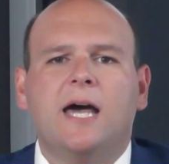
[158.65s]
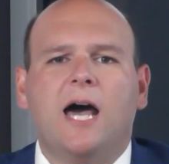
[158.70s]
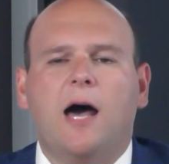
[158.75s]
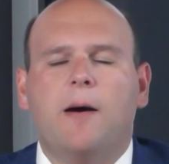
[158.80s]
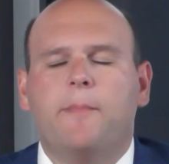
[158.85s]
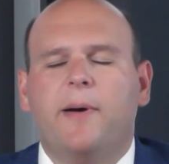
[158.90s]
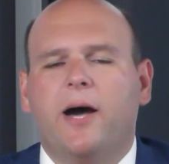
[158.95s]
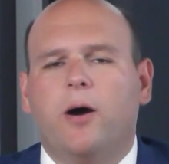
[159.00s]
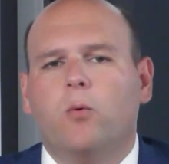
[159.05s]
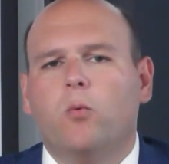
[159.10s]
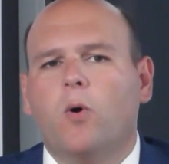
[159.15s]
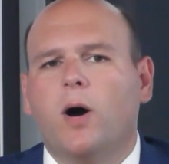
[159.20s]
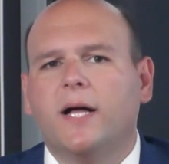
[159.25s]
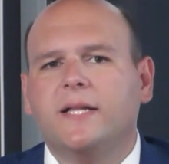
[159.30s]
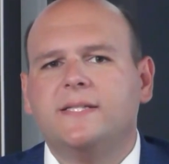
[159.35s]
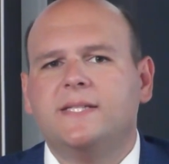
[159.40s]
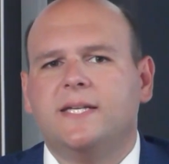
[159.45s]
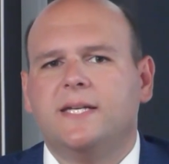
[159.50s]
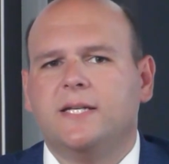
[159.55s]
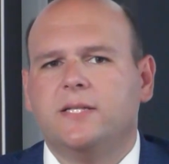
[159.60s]
about
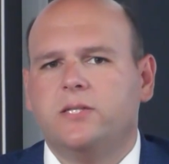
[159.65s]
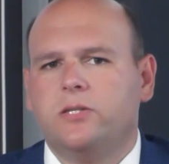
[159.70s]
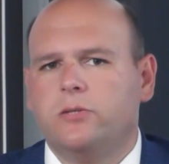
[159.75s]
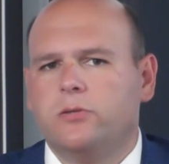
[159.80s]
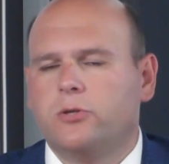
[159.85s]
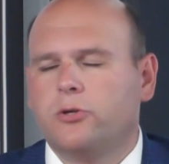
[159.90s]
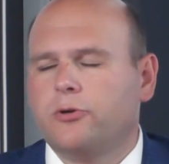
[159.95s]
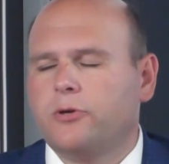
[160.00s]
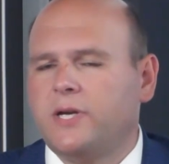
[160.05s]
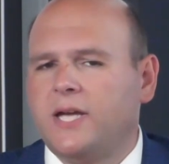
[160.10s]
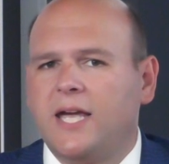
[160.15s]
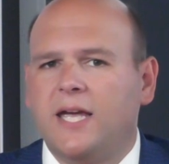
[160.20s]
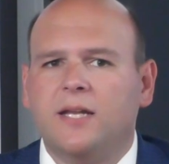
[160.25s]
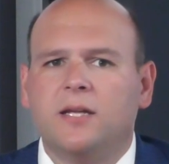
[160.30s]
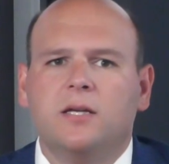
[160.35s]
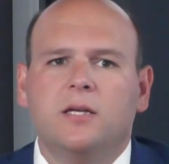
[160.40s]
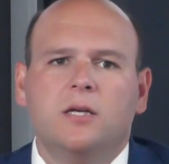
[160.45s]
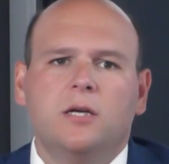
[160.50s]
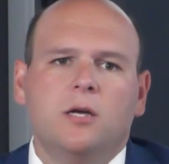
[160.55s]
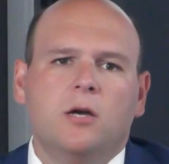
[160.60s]
wanting to
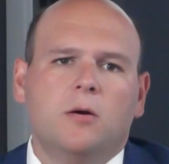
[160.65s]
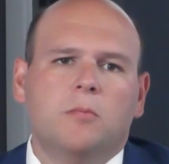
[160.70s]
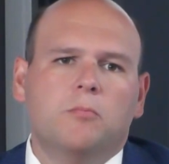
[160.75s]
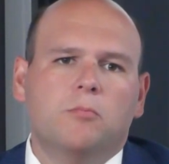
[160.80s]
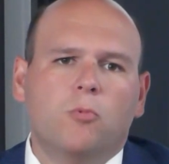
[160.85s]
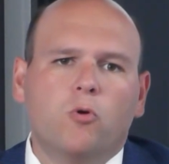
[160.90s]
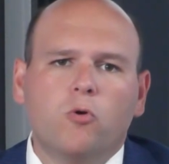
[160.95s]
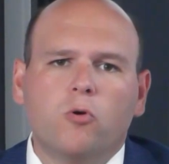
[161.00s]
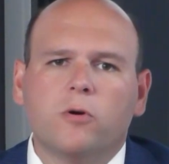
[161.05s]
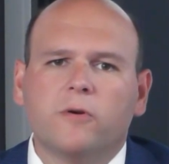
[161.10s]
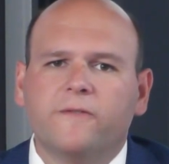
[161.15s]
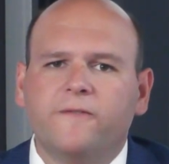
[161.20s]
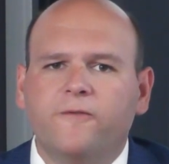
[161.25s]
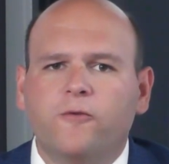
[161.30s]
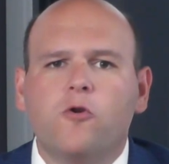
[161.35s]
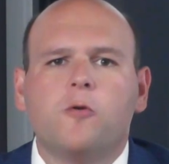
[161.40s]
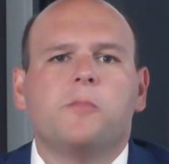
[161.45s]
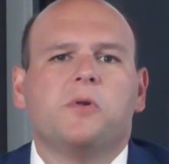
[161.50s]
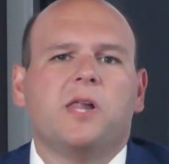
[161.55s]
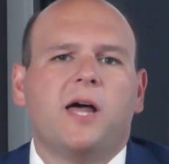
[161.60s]
create more
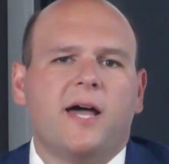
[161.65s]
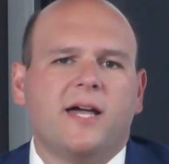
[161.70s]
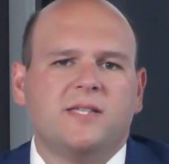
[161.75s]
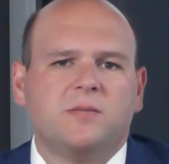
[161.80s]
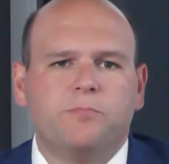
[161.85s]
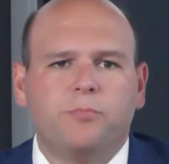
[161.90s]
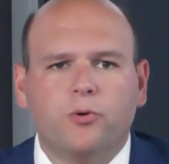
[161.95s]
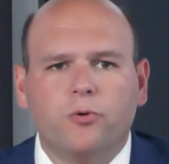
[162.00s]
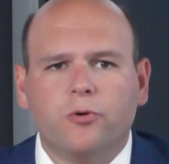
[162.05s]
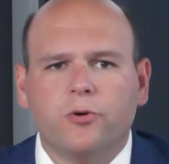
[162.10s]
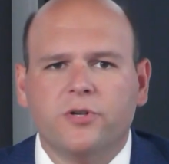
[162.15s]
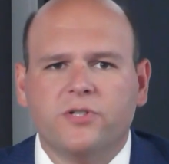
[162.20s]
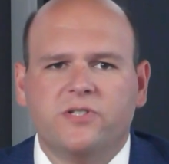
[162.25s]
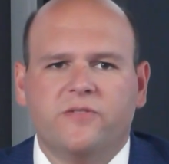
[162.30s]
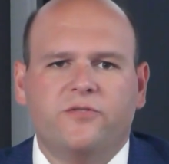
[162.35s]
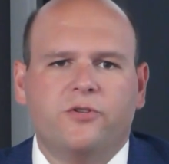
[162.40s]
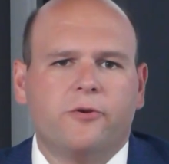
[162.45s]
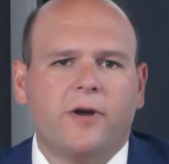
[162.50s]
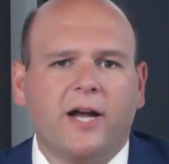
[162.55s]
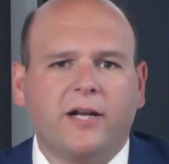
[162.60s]
formalized boards
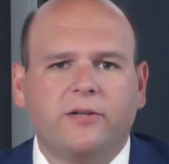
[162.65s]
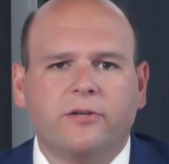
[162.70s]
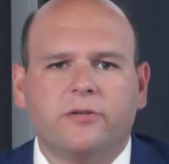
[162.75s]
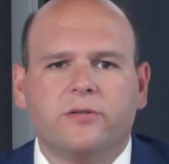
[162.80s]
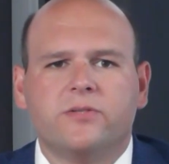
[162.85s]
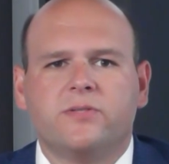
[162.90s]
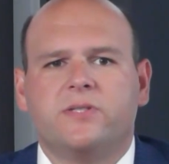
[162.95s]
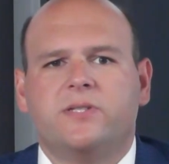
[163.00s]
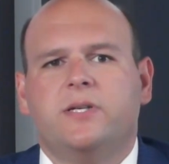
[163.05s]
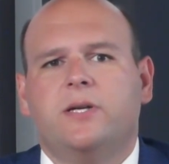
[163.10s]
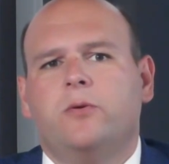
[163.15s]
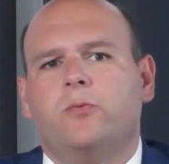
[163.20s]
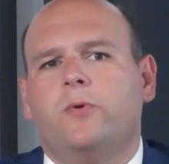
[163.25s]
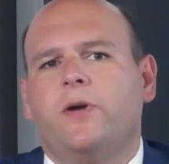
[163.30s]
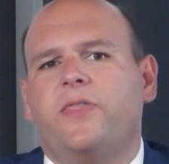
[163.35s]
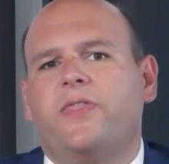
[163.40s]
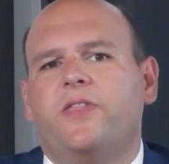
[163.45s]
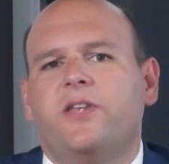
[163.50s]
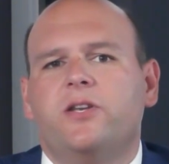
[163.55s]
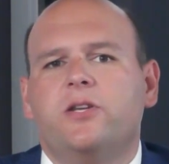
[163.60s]
of directors
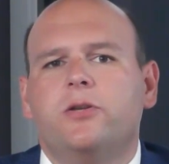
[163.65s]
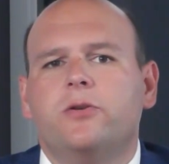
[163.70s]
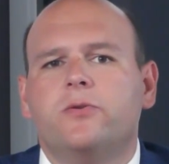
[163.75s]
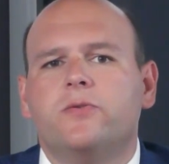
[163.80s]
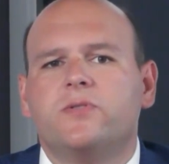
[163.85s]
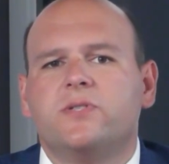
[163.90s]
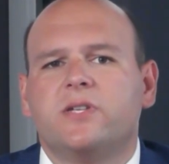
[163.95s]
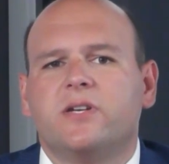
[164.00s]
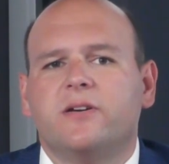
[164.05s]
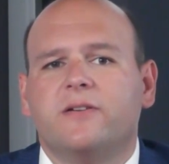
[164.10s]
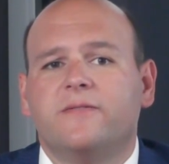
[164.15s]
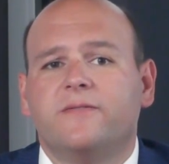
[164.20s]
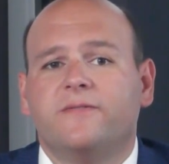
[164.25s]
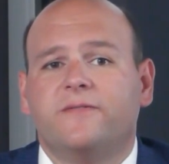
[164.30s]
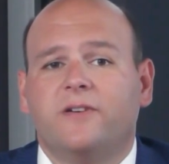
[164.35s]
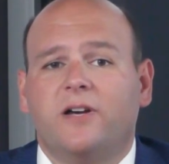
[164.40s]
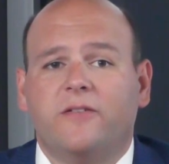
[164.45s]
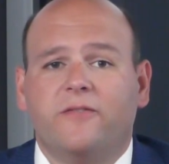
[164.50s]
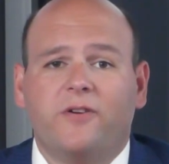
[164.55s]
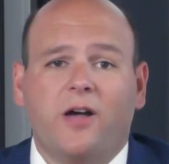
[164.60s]
with the news
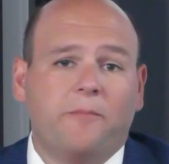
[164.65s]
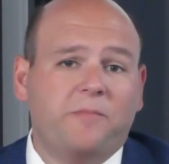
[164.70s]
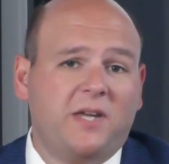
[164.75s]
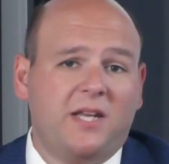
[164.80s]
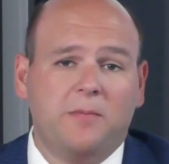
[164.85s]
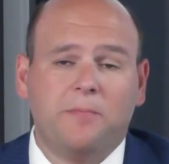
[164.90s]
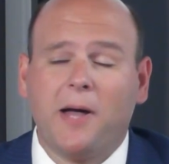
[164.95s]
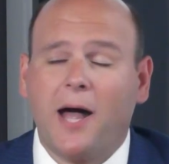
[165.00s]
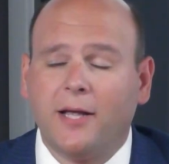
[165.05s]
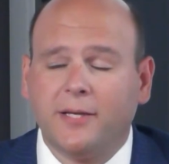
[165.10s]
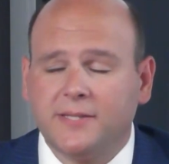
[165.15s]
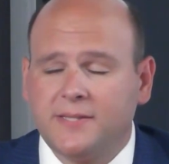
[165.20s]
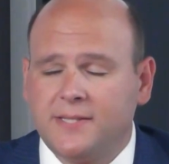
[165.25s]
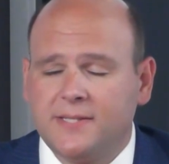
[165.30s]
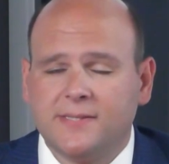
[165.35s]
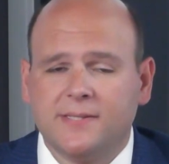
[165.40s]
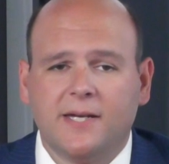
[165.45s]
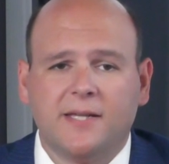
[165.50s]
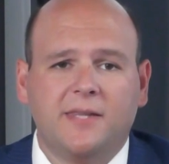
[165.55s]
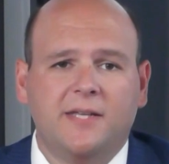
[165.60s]
of updated
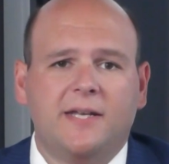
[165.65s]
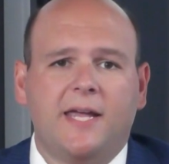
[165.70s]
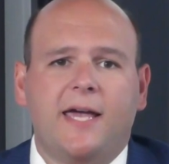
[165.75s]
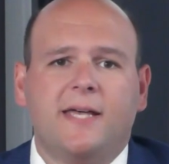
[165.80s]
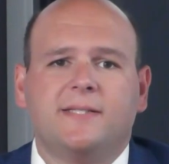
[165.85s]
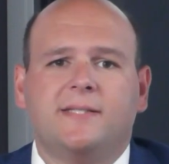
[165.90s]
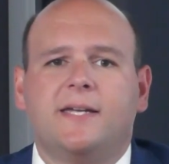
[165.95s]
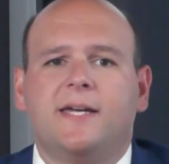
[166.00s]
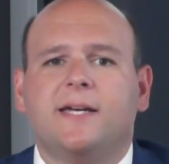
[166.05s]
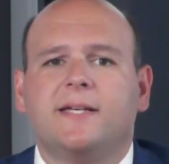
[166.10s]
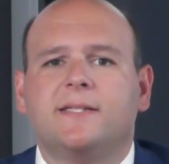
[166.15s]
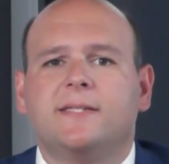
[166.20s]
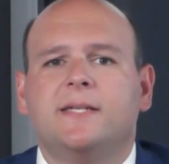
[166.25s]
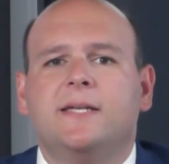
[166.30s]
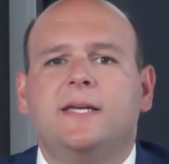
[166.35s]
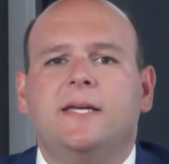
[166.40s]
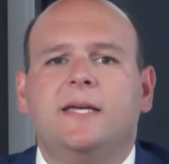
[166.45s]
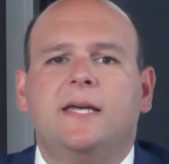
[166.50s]
policies like the NASDAQs